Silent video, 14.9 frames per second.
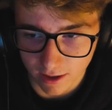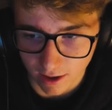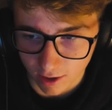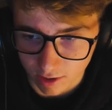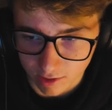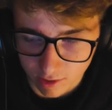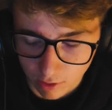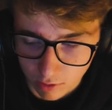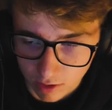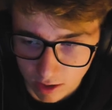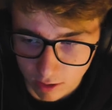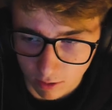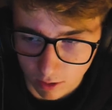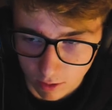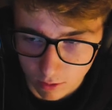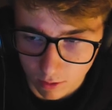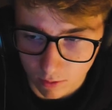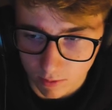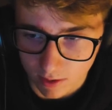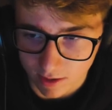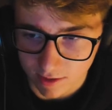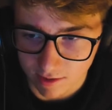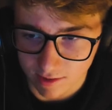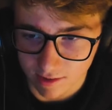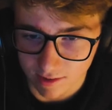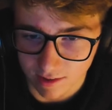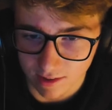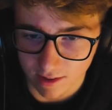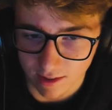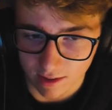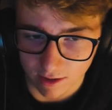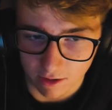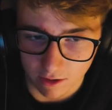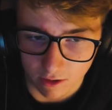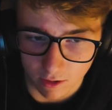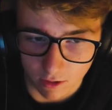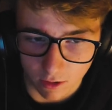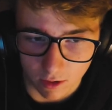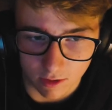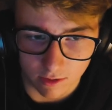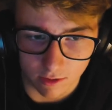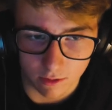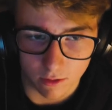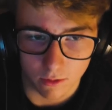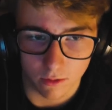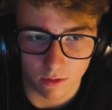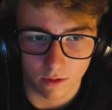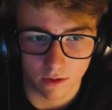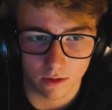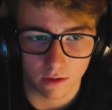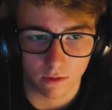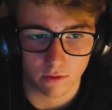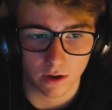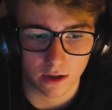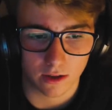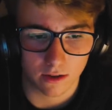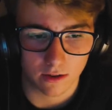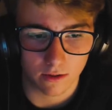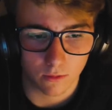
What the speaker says: I'd still think you're cool because your knowledge is cool. Your fucking